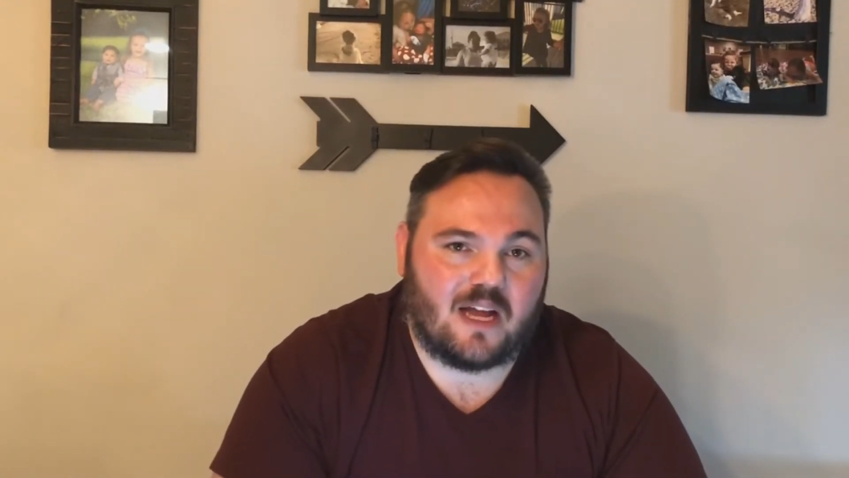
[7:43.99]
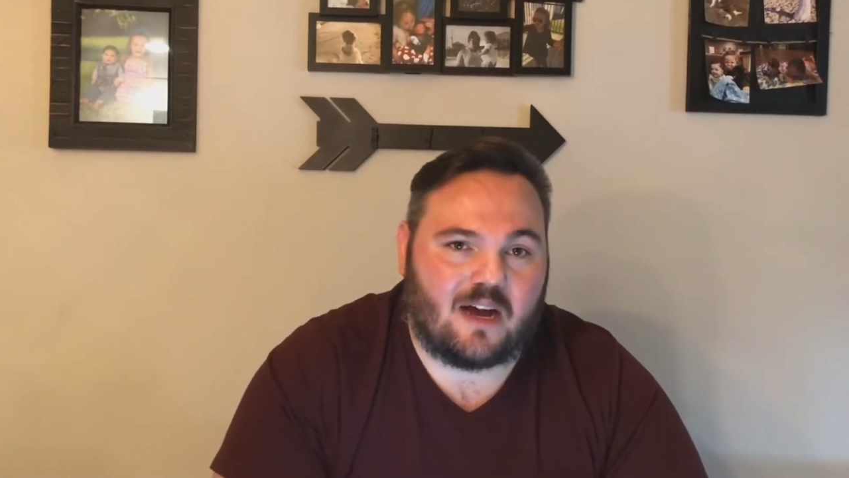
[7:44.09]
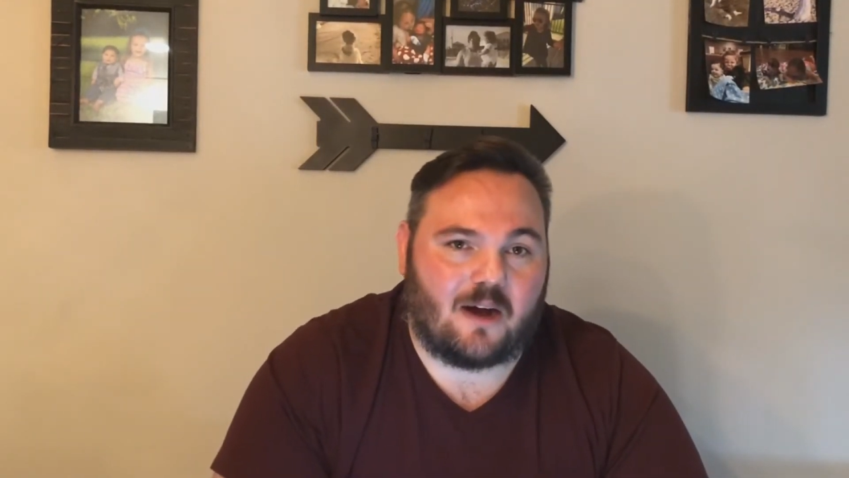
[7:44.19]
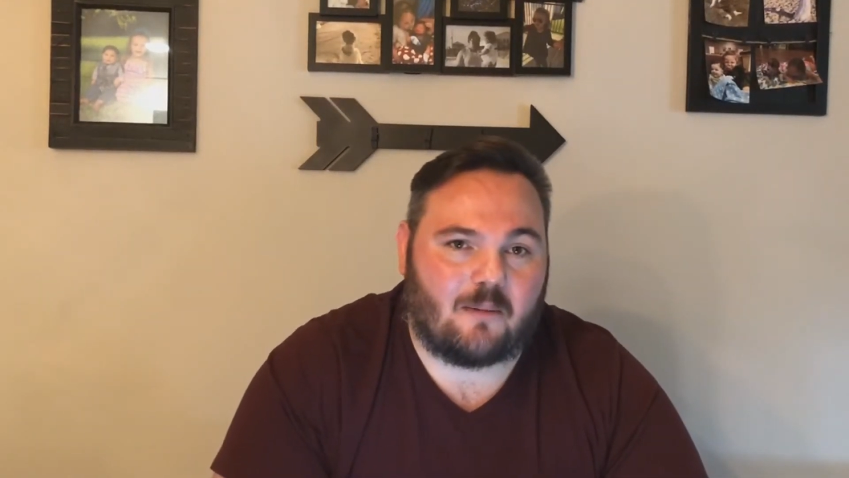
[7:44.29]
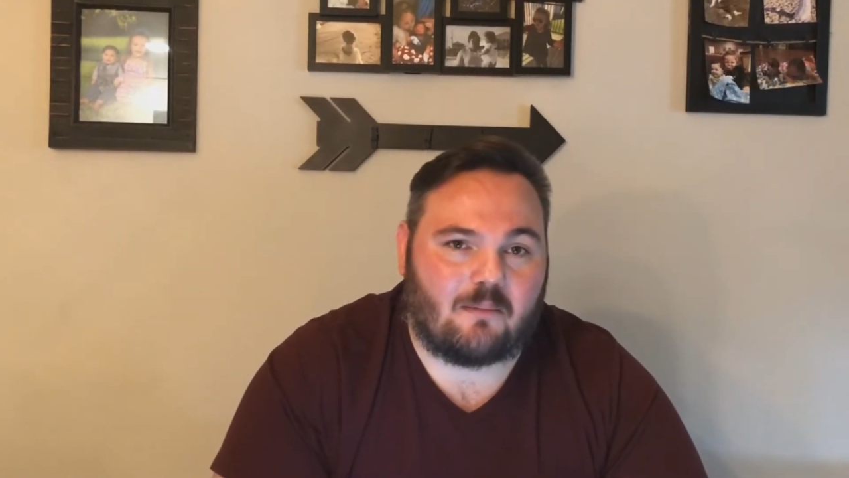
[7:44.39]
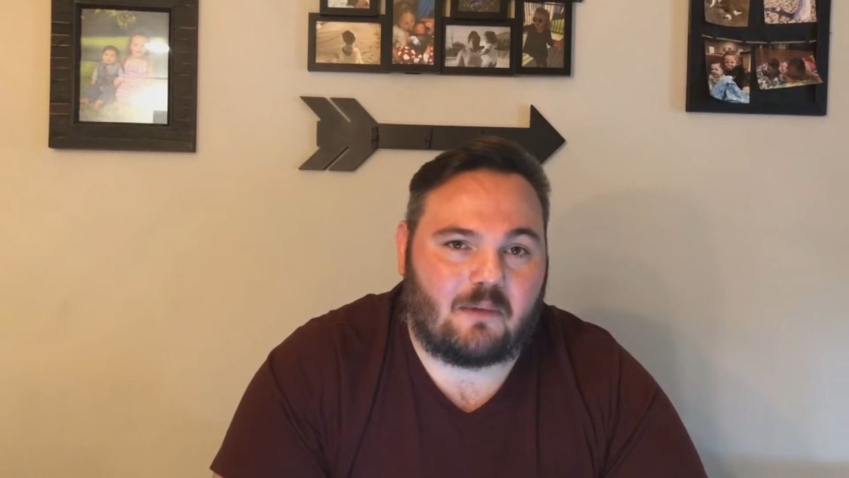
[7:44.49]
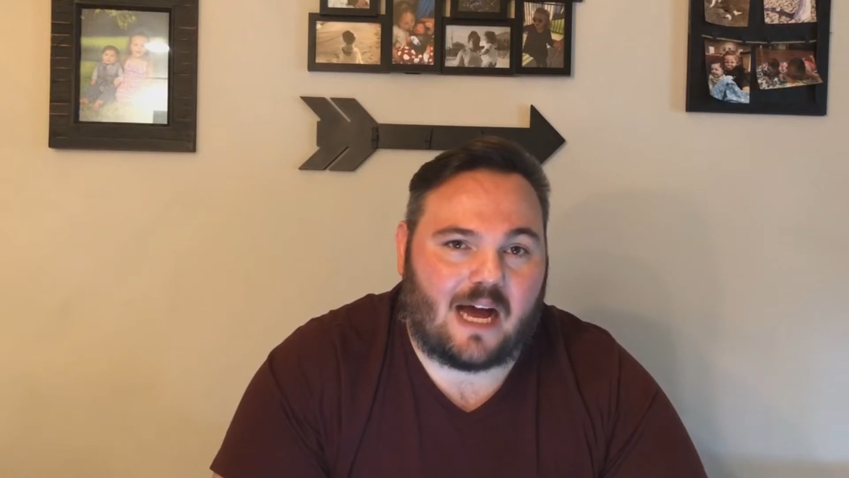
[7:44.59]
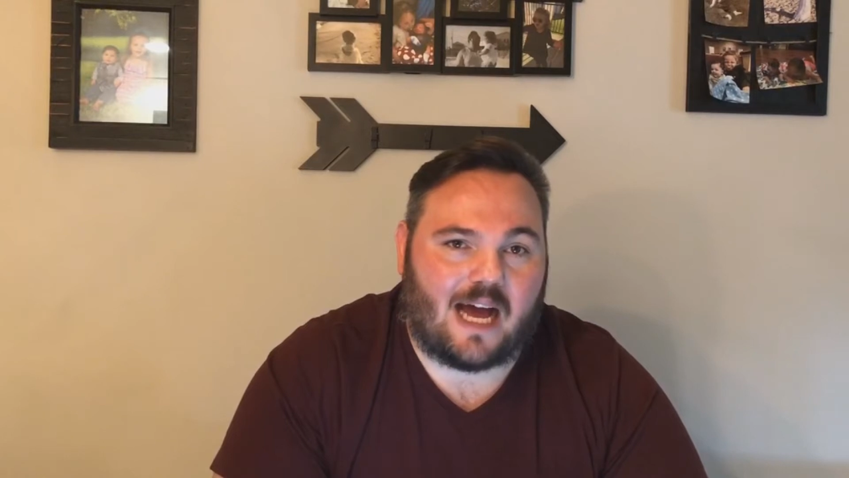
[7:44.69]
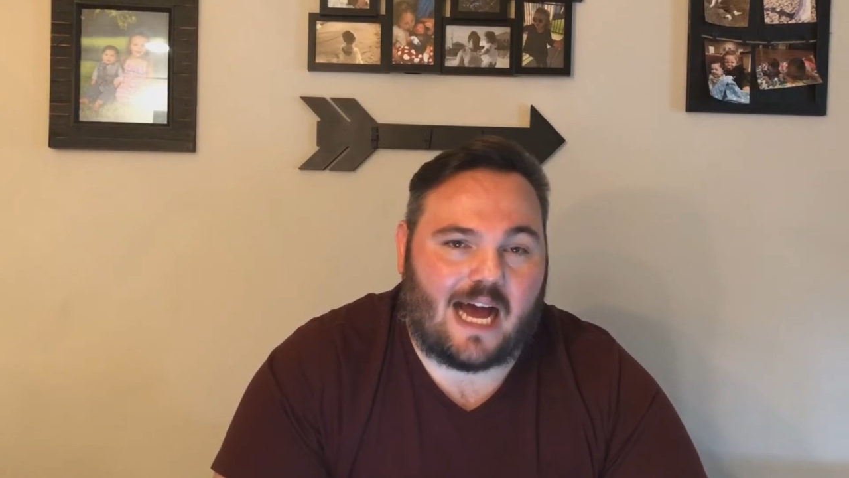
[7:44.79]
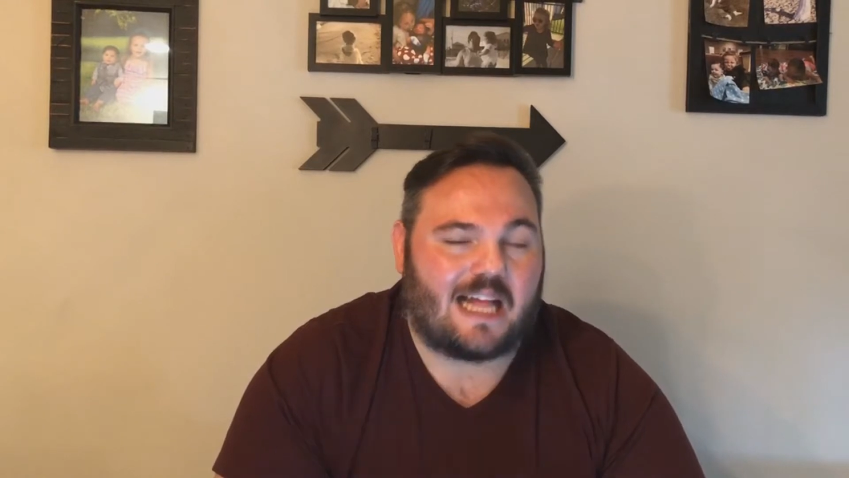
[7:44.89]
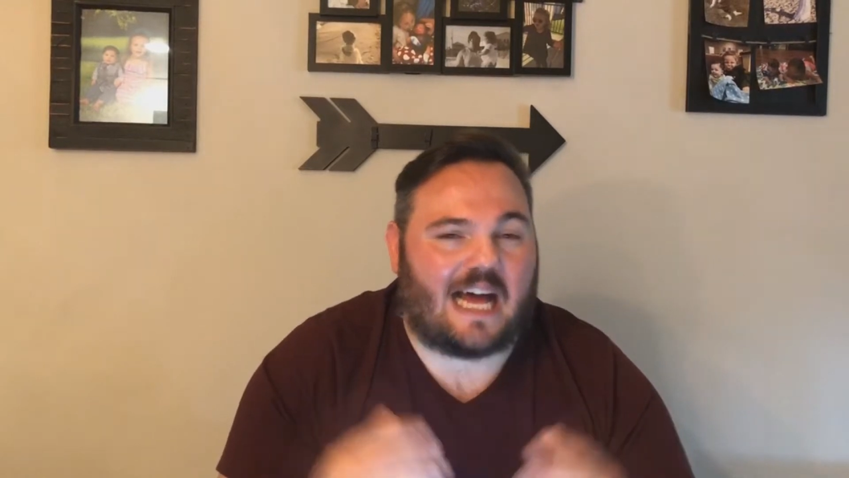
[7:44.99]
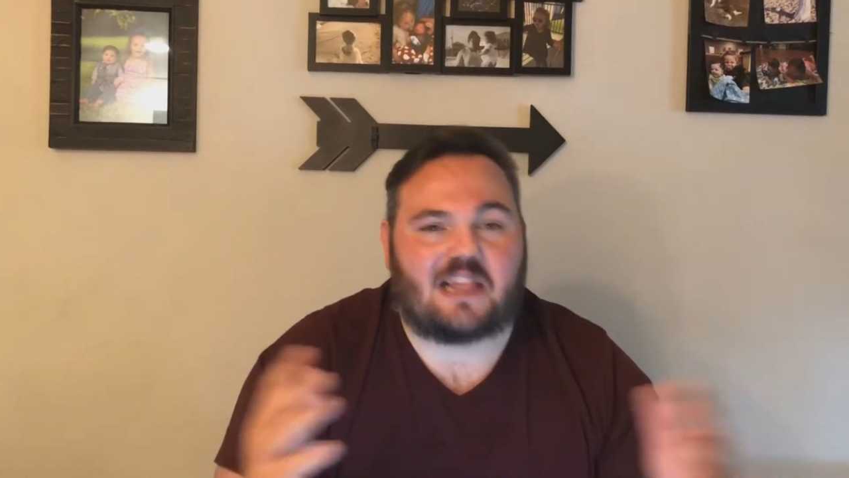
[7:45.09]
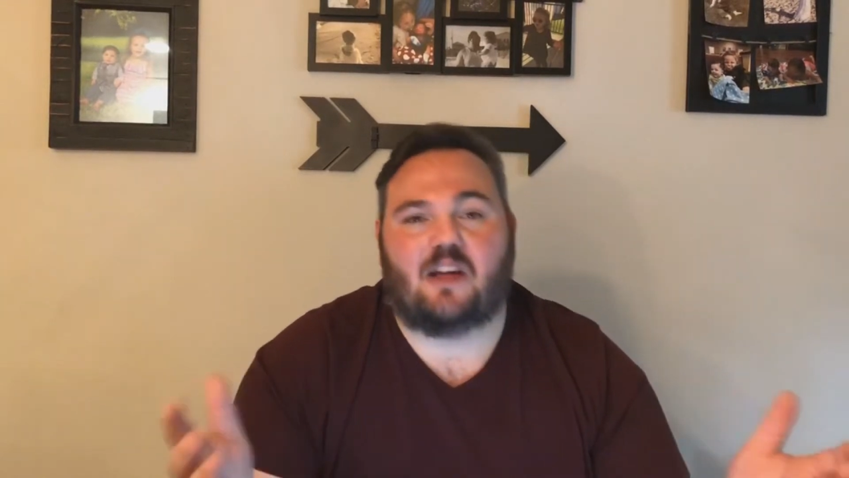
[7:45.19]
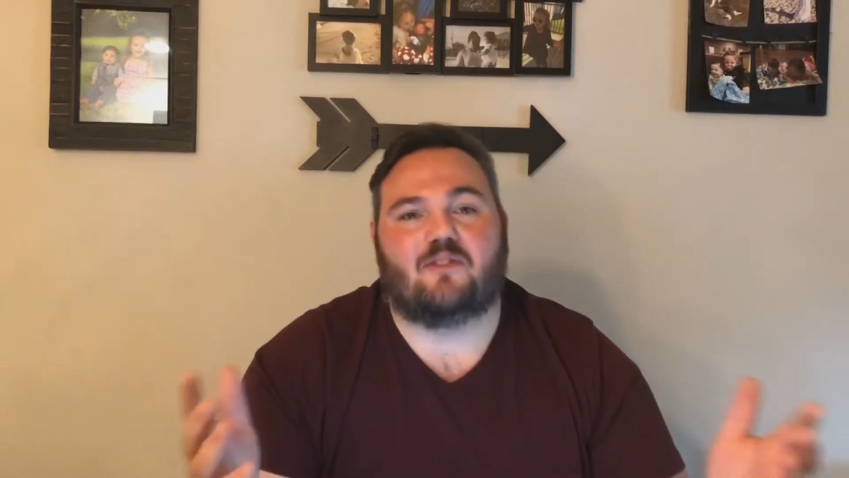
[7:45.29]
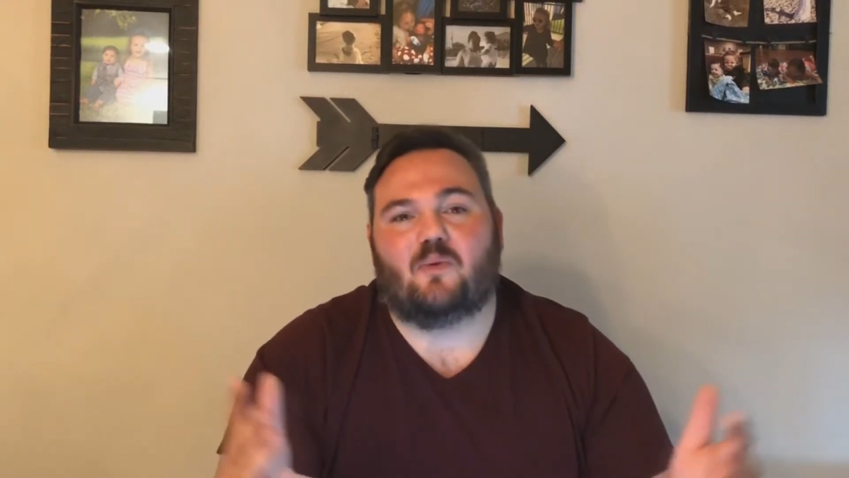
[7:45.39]
I
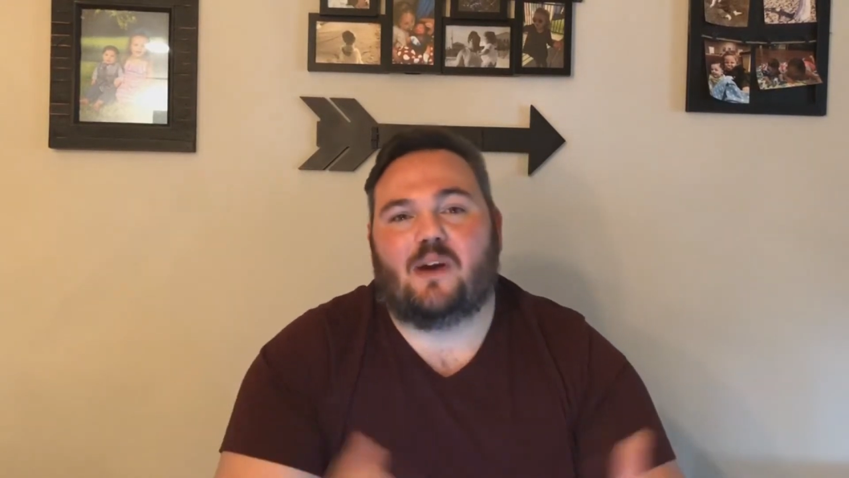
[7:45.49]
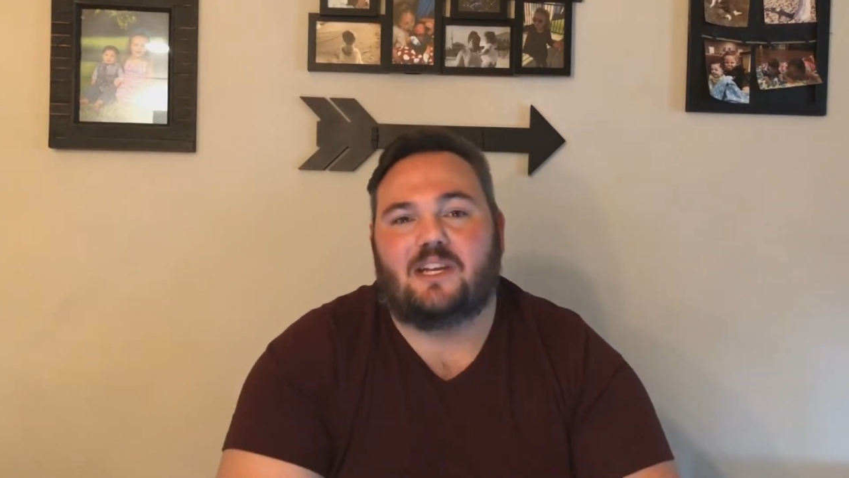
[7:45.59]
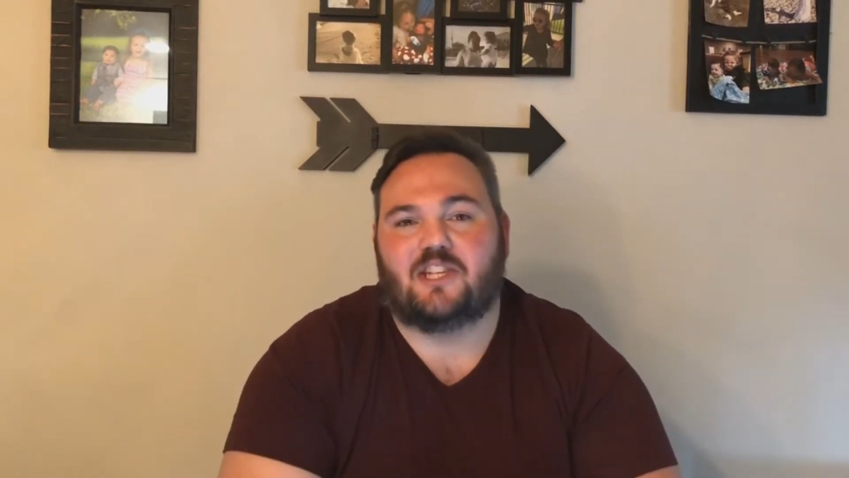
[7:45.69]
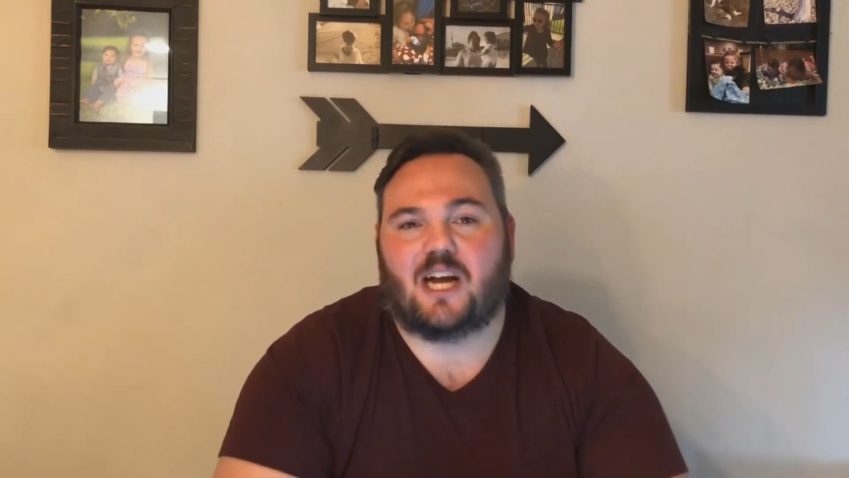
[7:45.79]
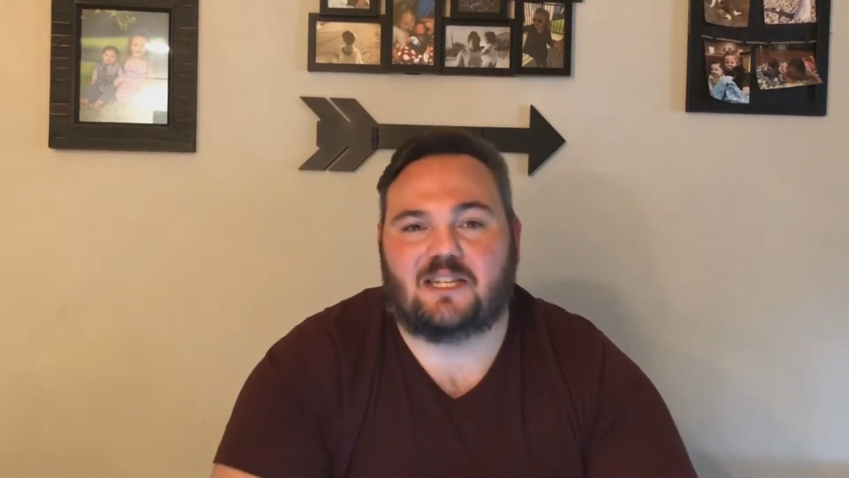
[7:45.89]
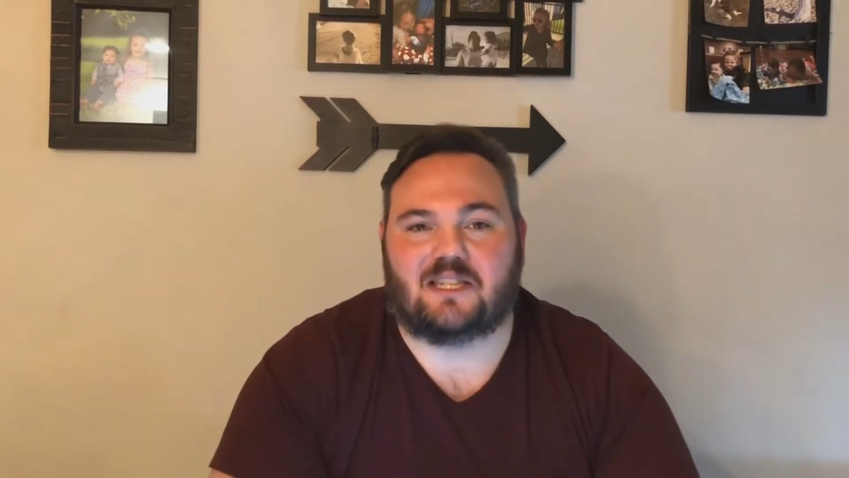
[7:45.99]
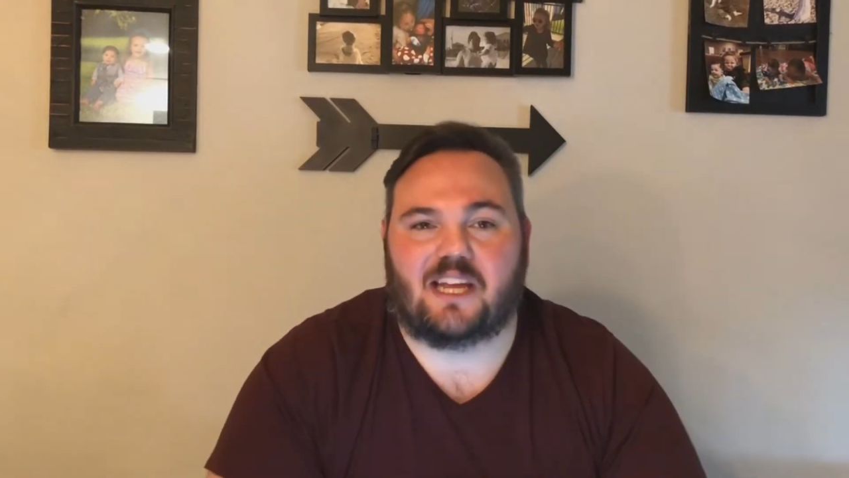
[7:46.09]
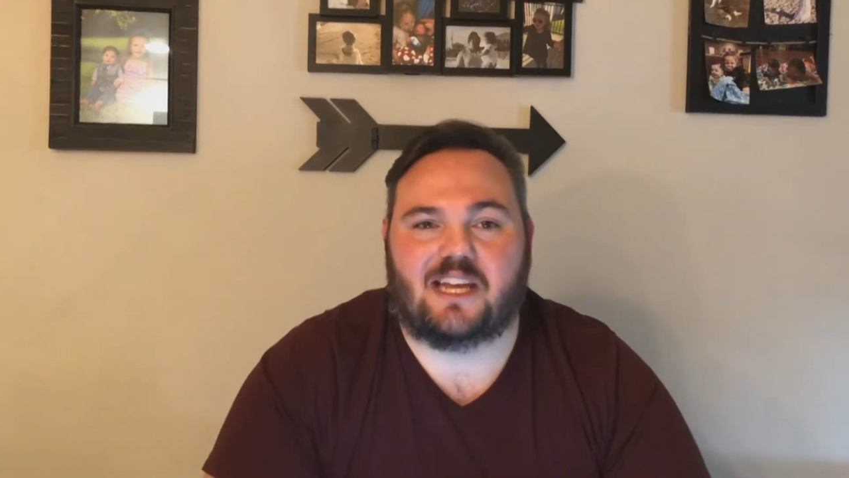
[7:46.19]
love Dwayne Johnson.